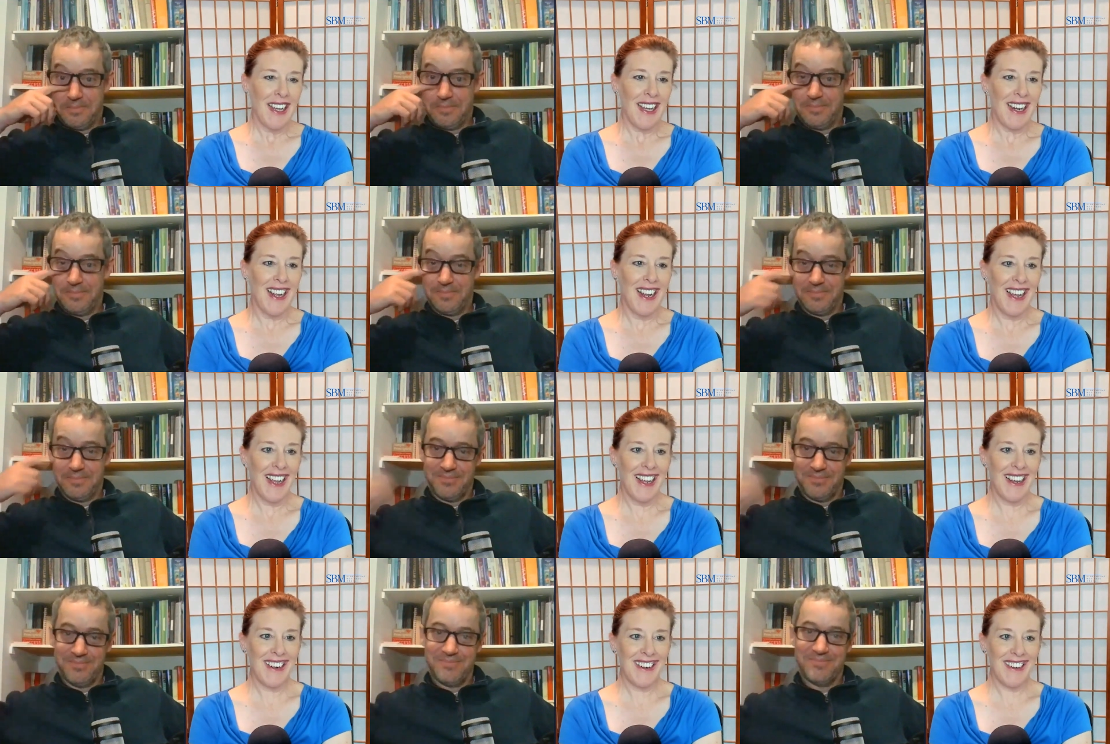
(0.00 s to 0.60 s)
Speaker 1: And
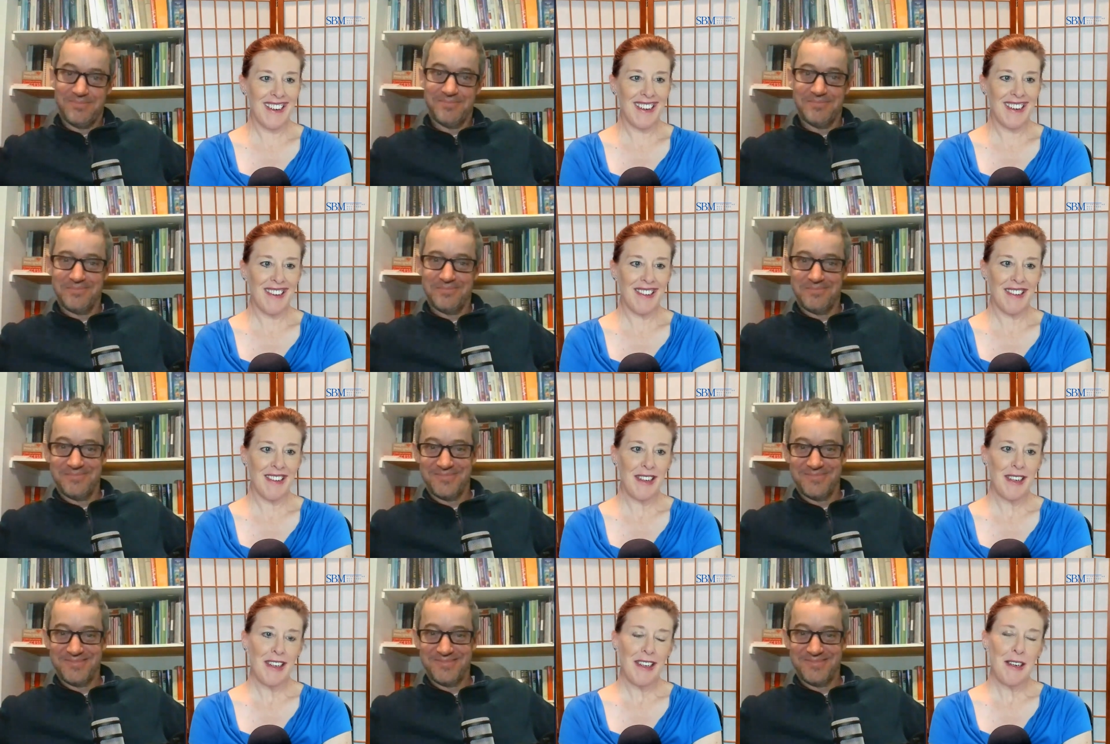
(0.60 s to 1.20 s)
she
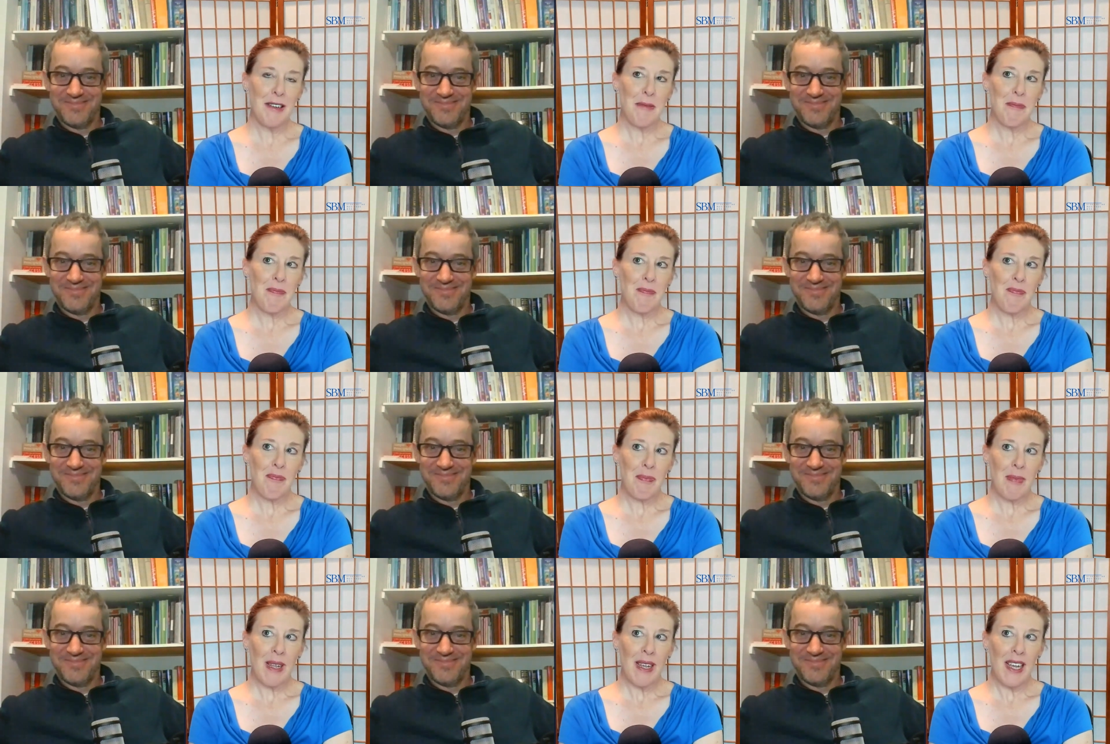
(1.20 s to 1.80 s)
goes,
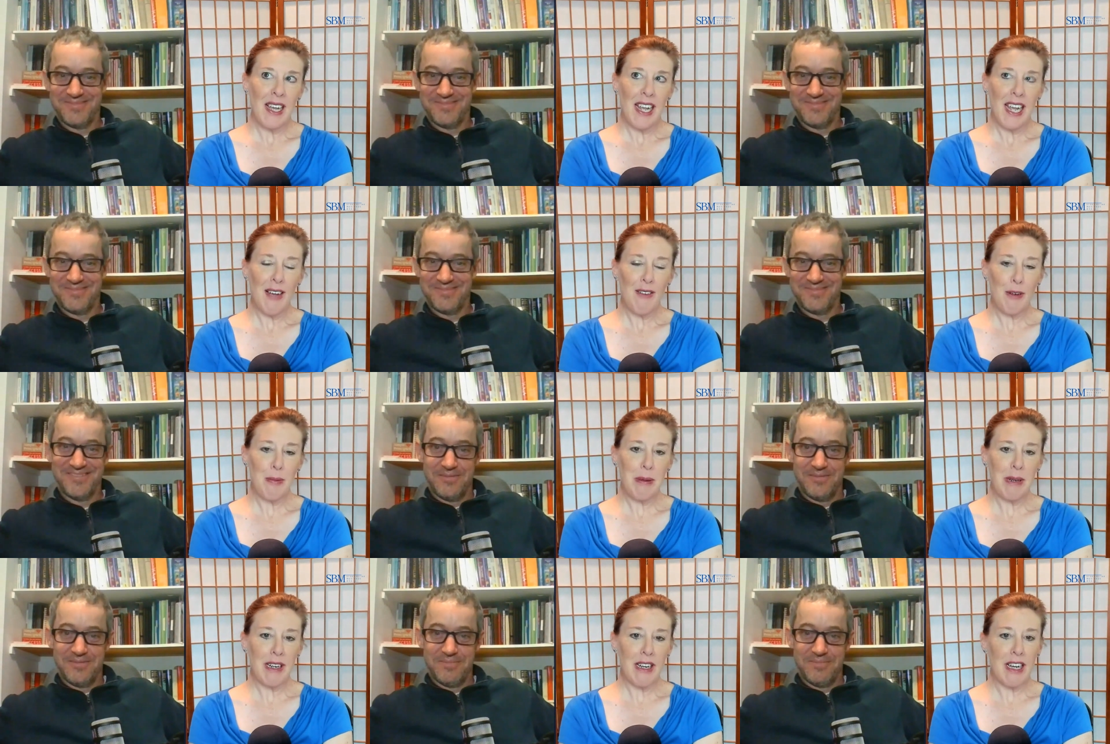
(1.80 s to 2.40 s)
I
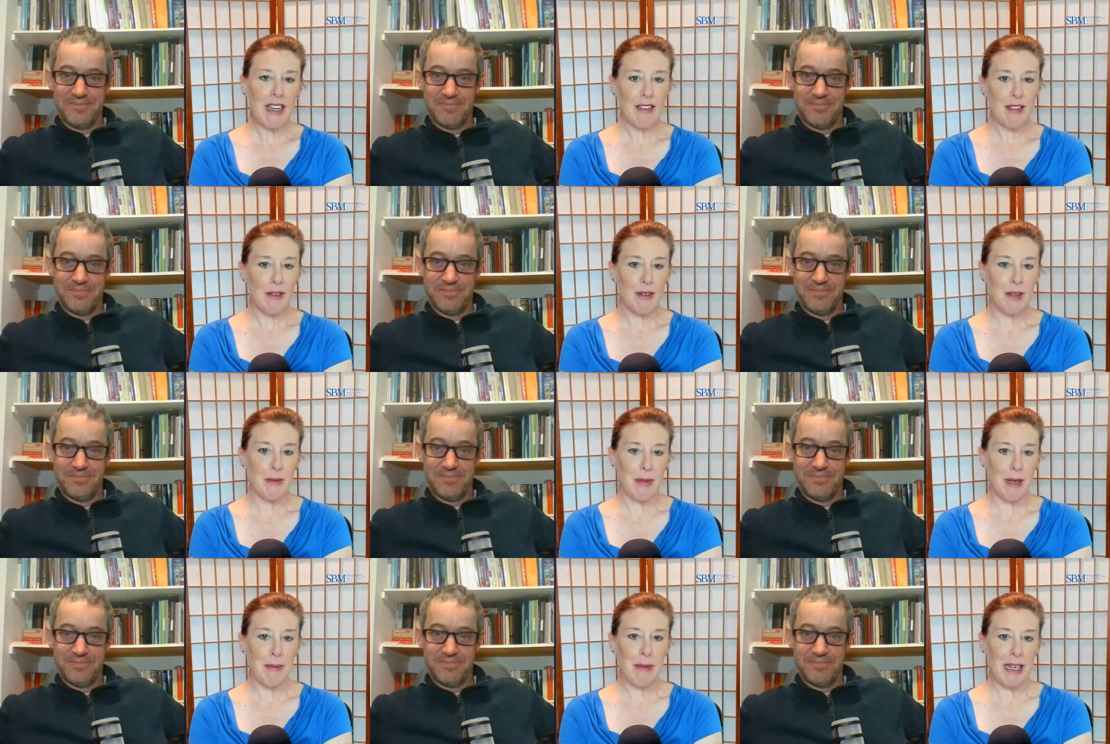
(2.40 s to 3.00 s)
have a Picasso
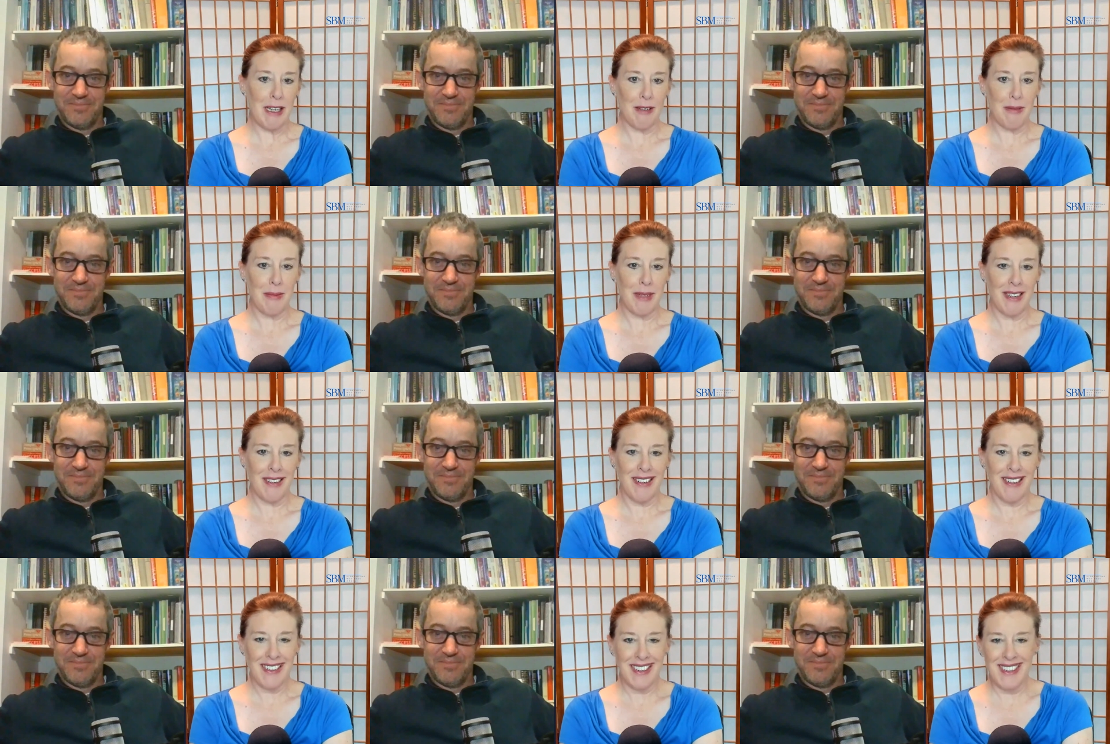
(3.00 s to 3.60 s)
in my
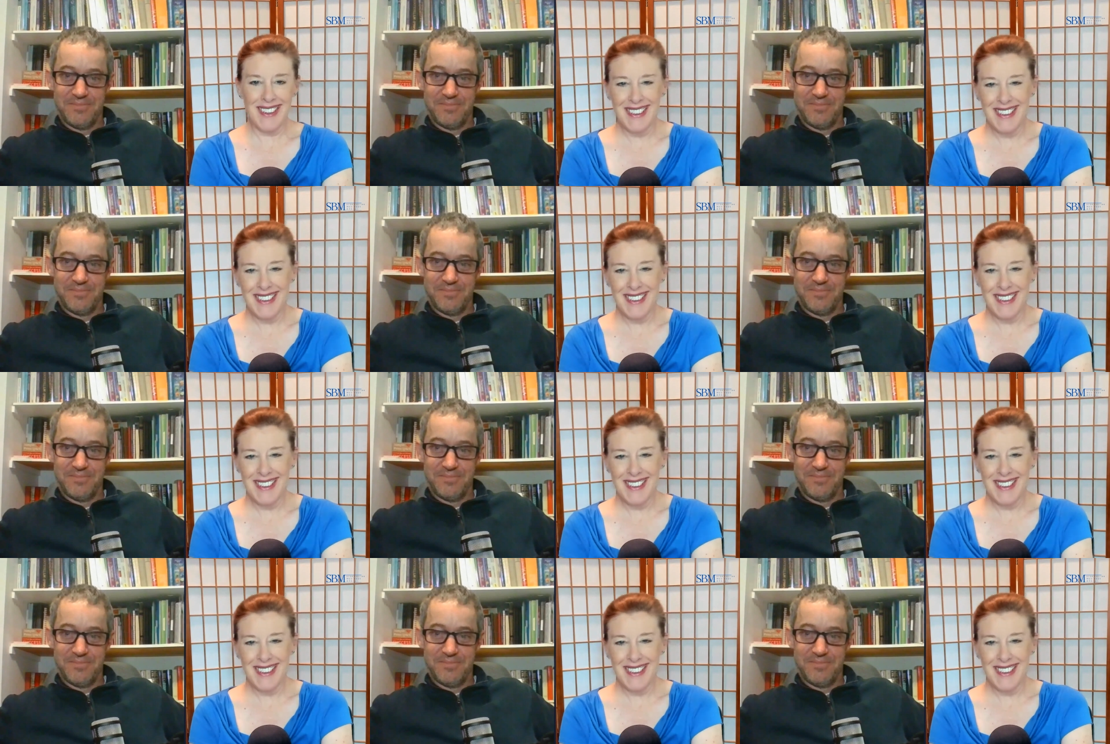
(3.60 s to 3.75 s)
basement.